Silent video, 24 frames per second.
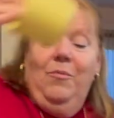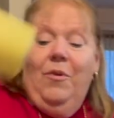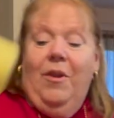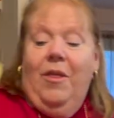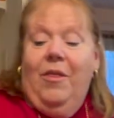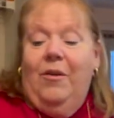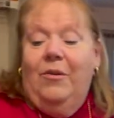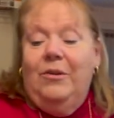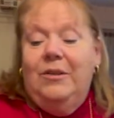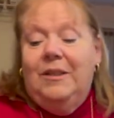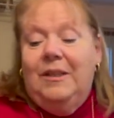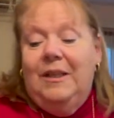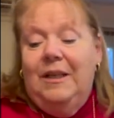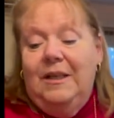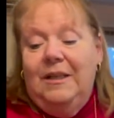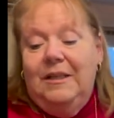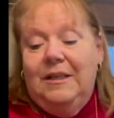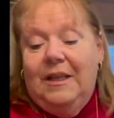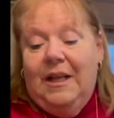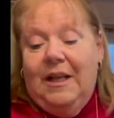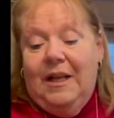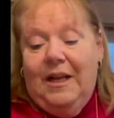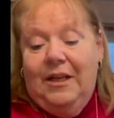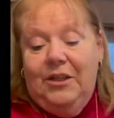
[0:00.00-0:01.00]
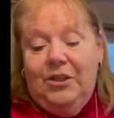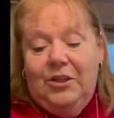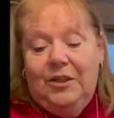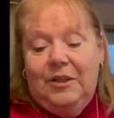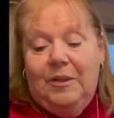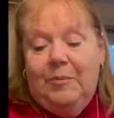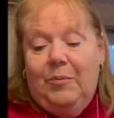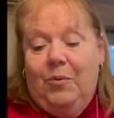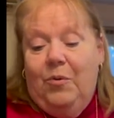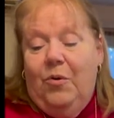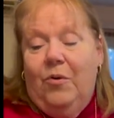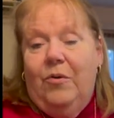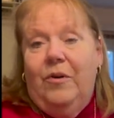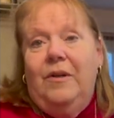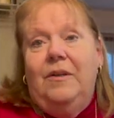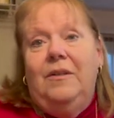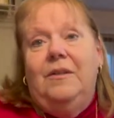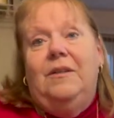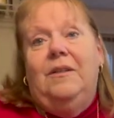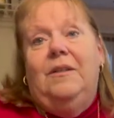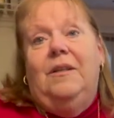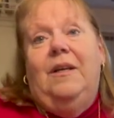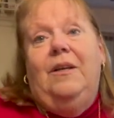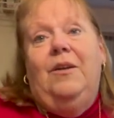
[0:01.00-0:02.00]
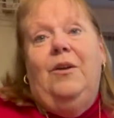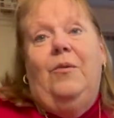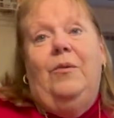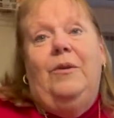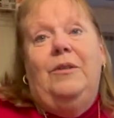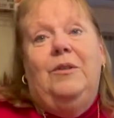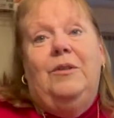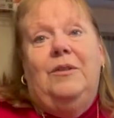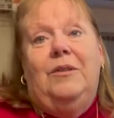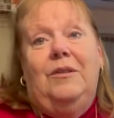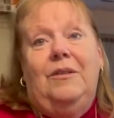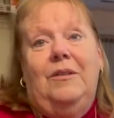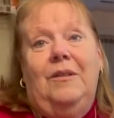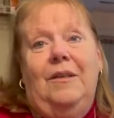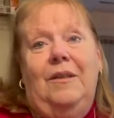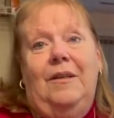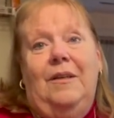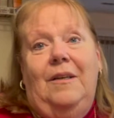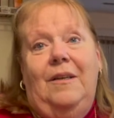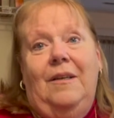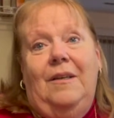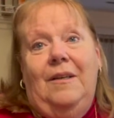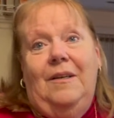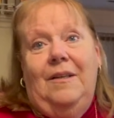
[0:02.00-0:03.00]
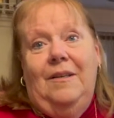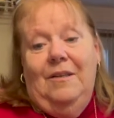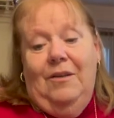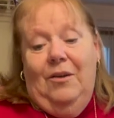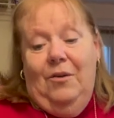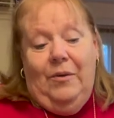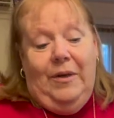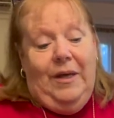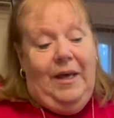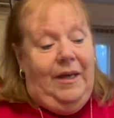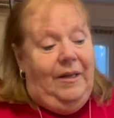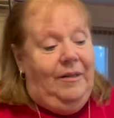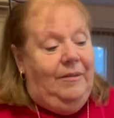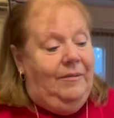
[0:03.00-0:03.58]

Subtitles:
of those things that I just pour it until I know it's okay.